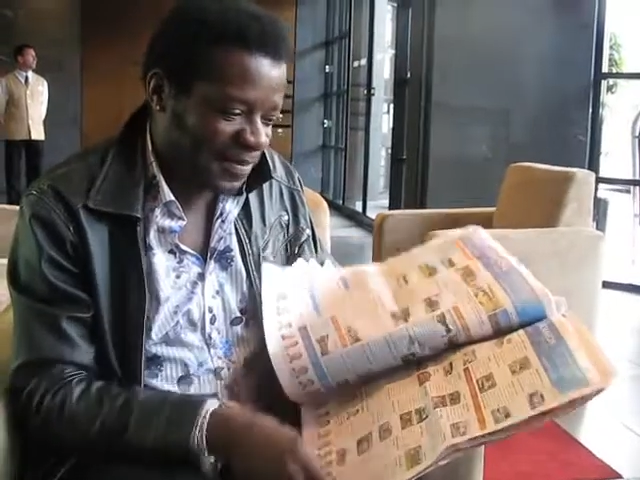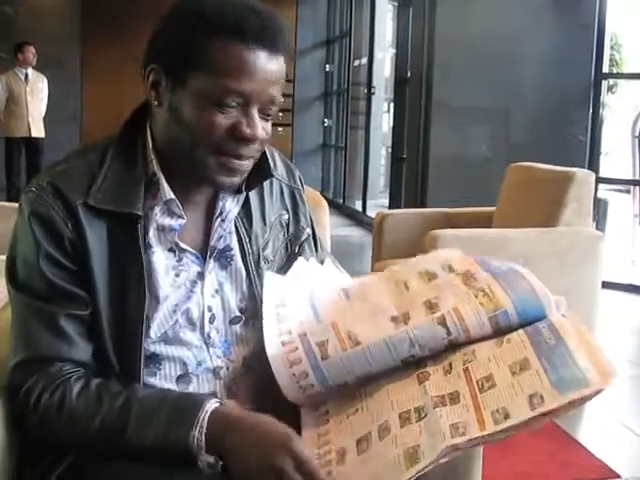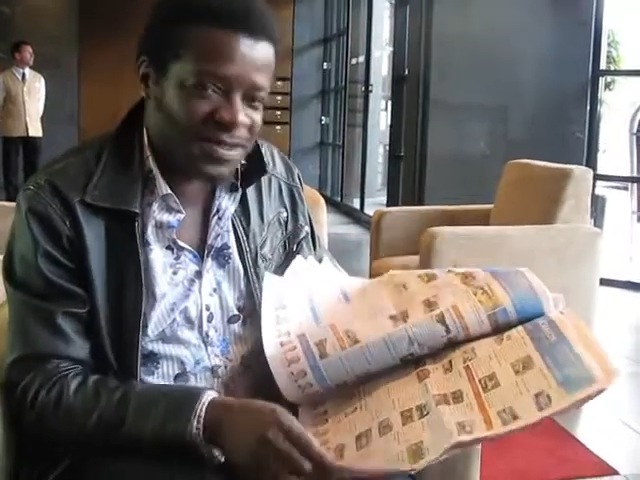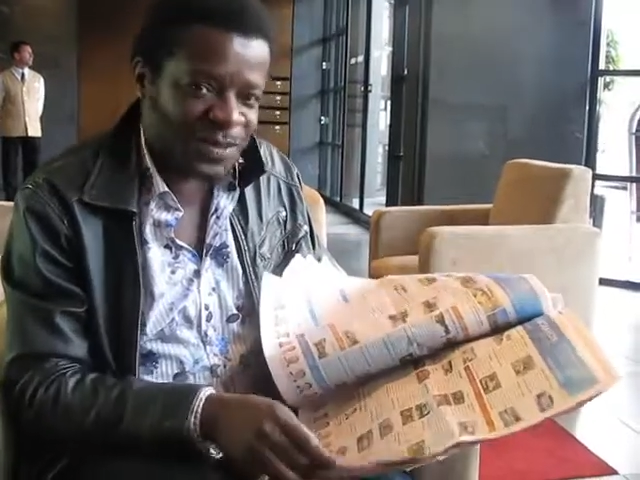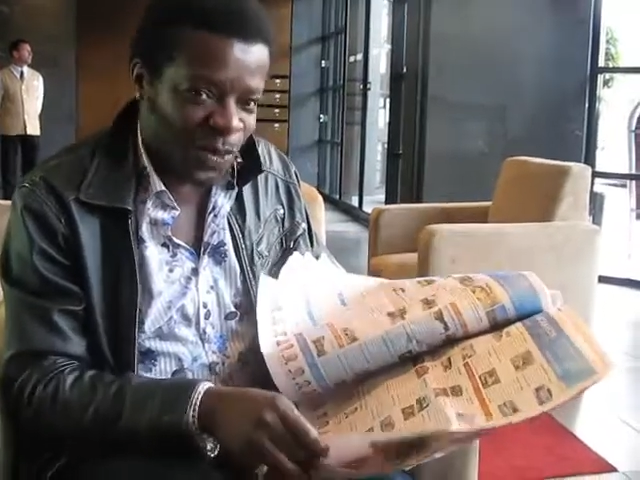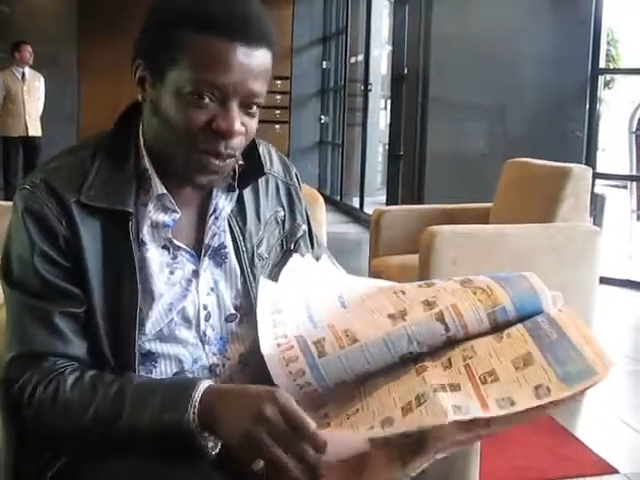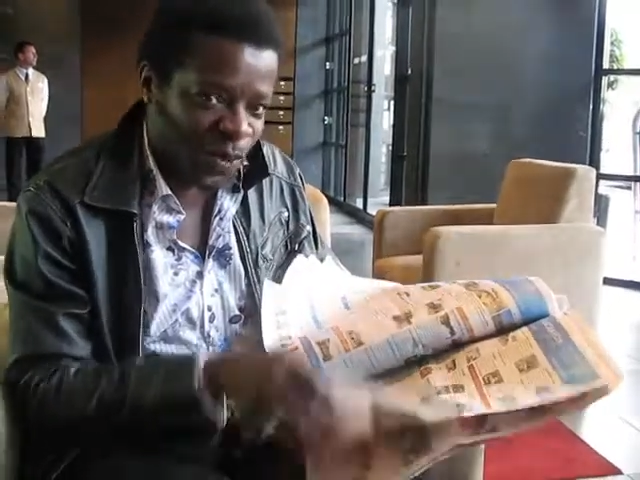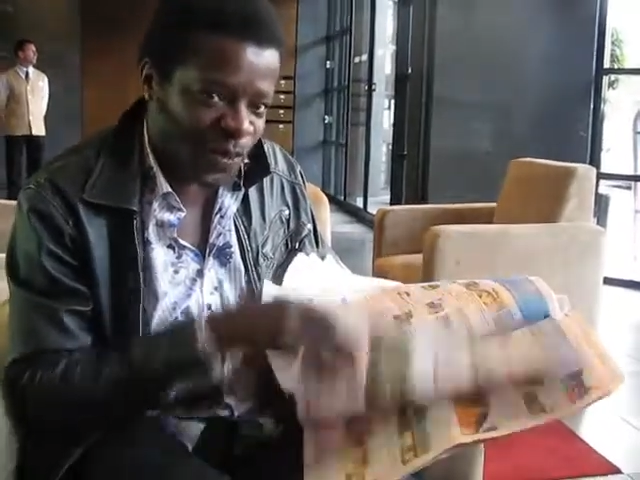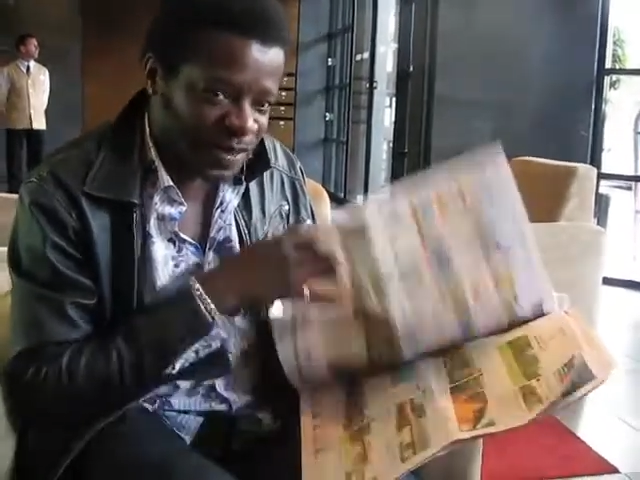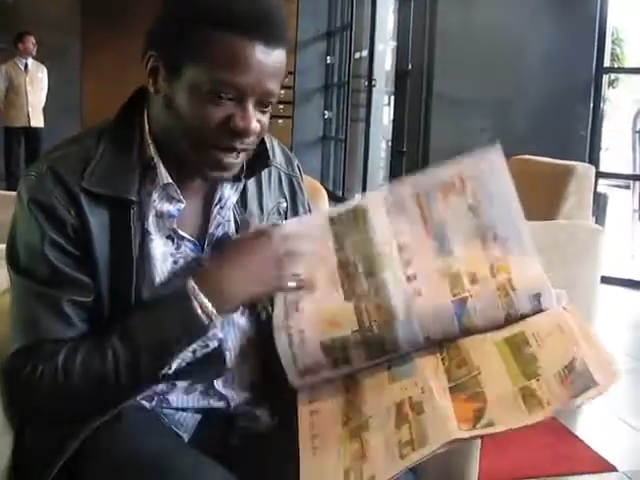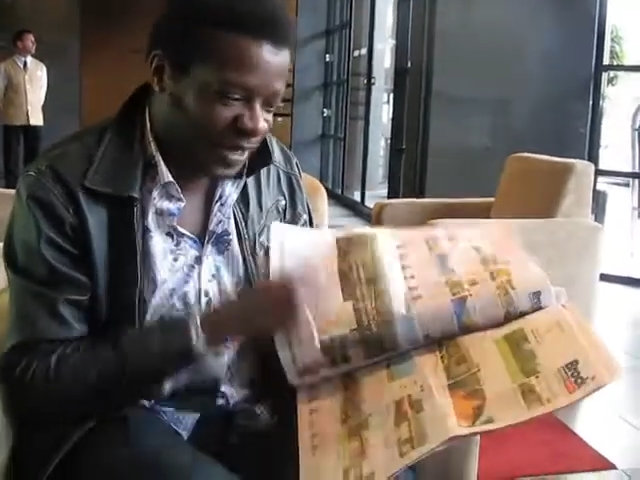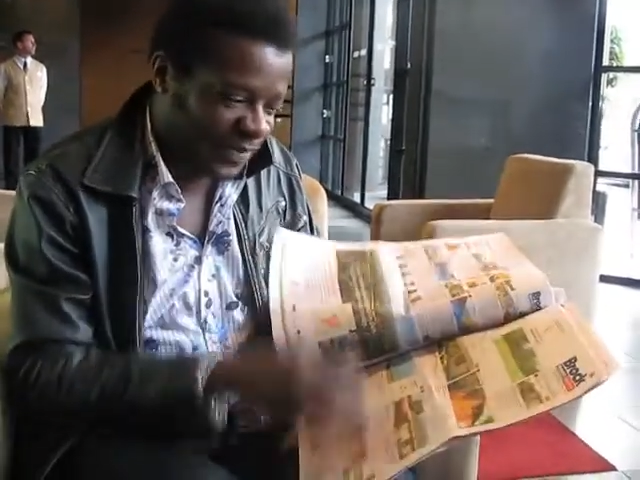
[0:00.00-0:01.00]
This is
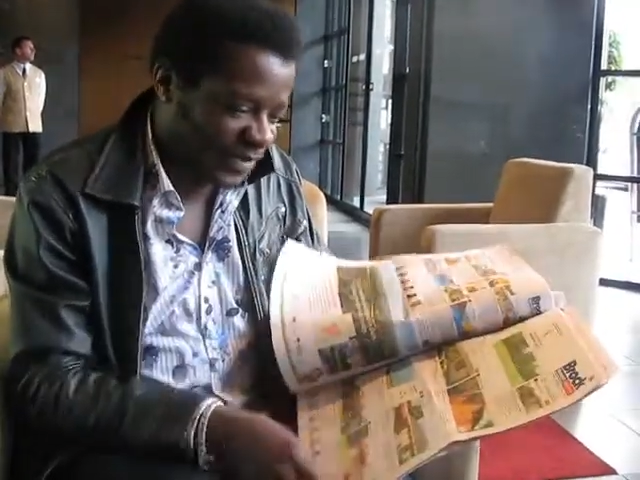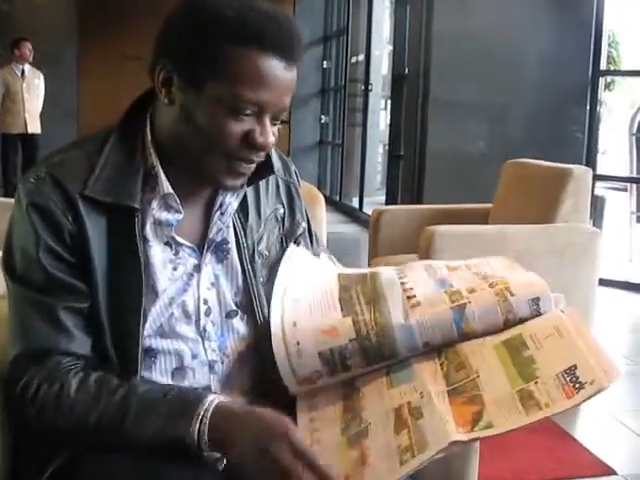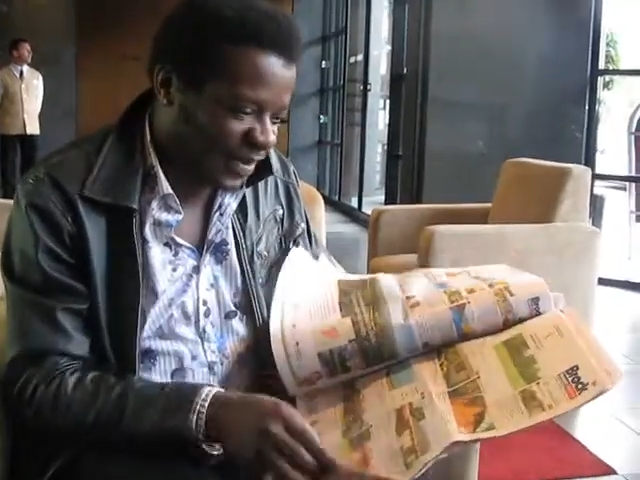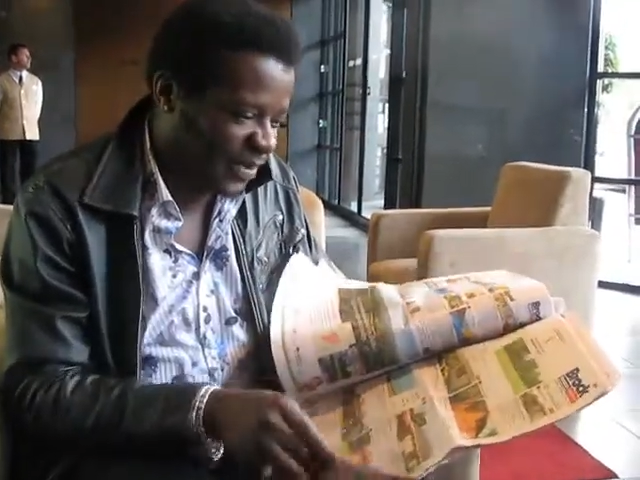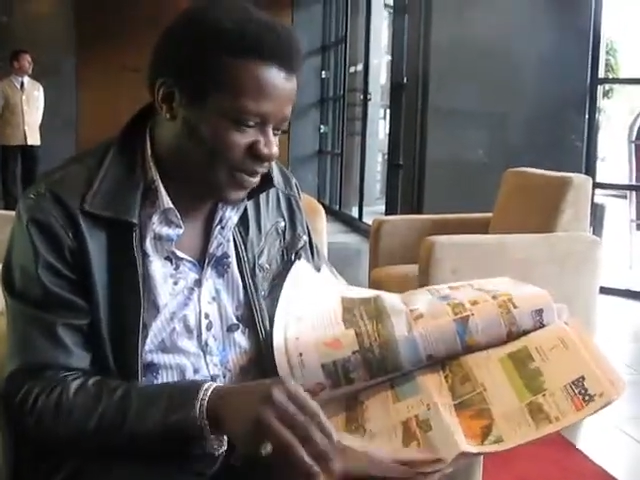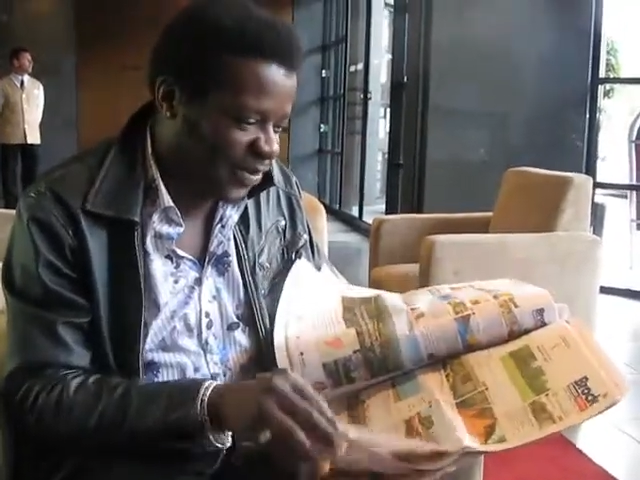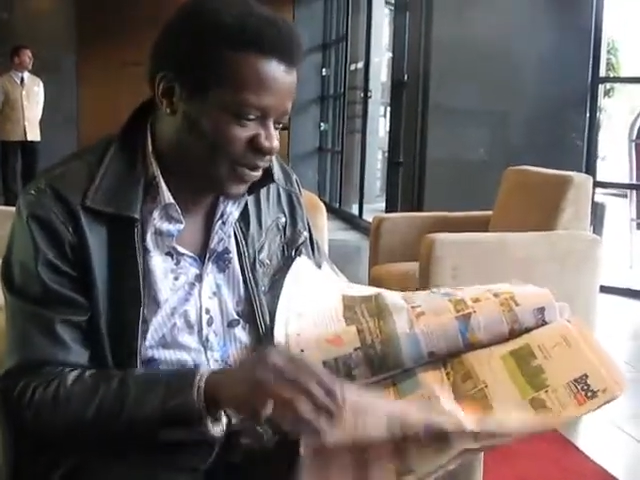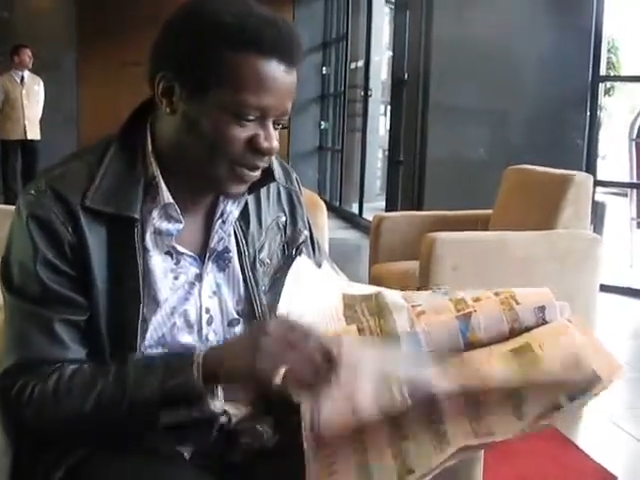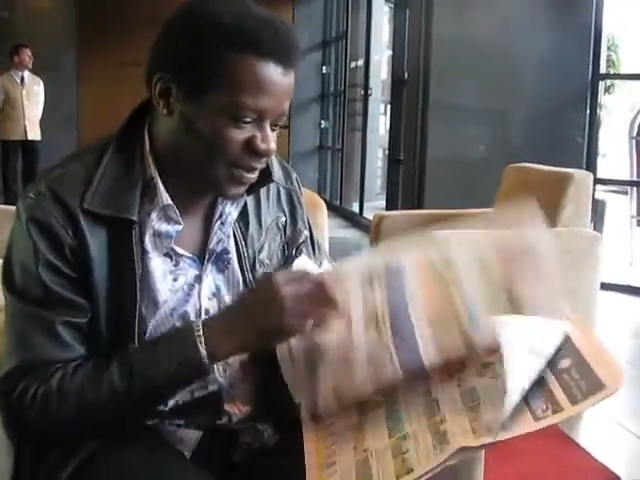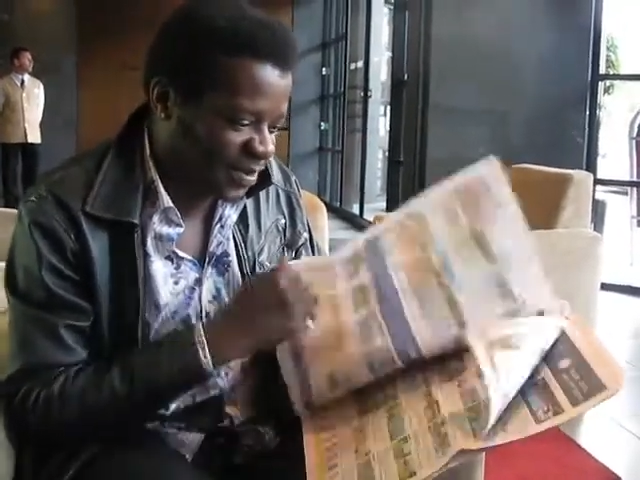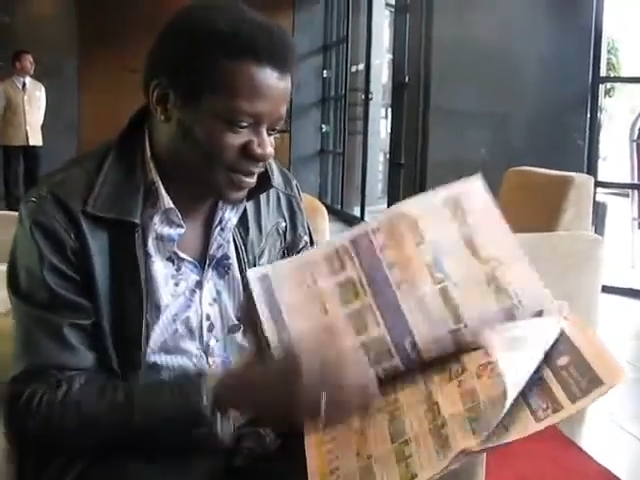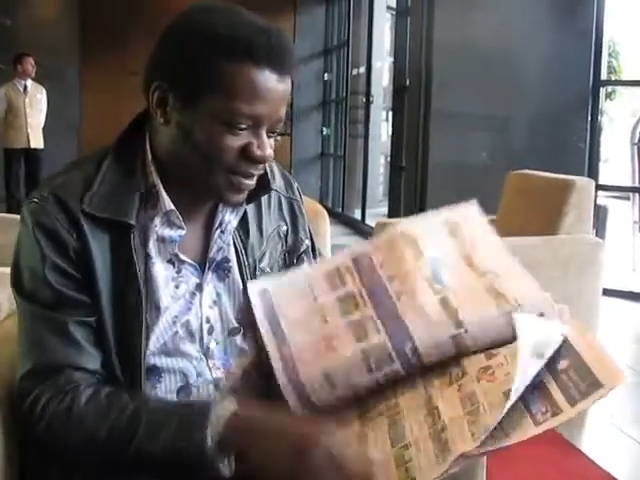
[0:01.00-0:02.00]
awkward now. It's very
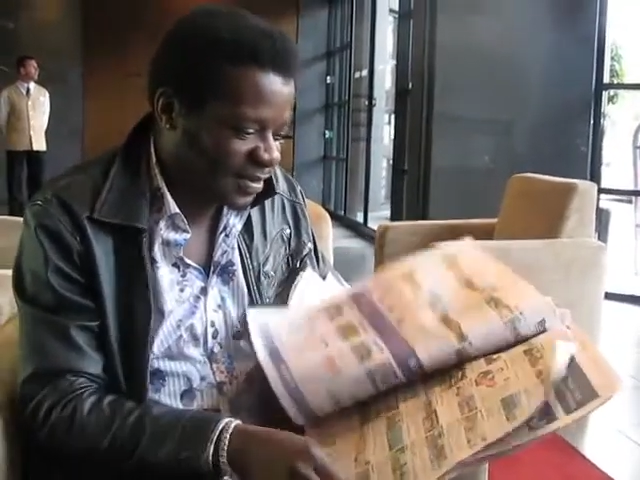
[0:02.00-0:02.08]
awkward.